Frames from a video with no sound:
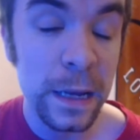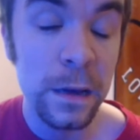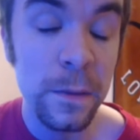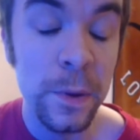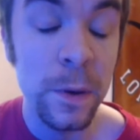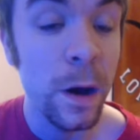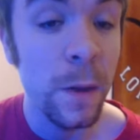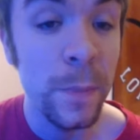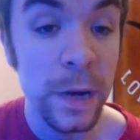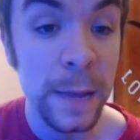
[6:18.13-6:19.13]

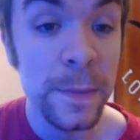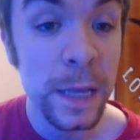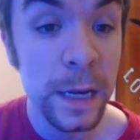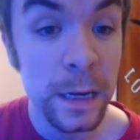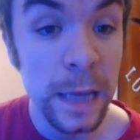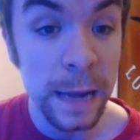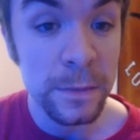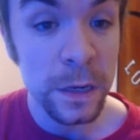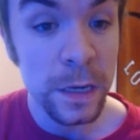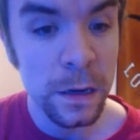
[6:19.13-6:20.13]
put emulated
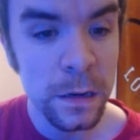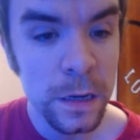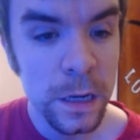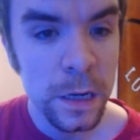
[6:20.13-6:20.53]
games on here,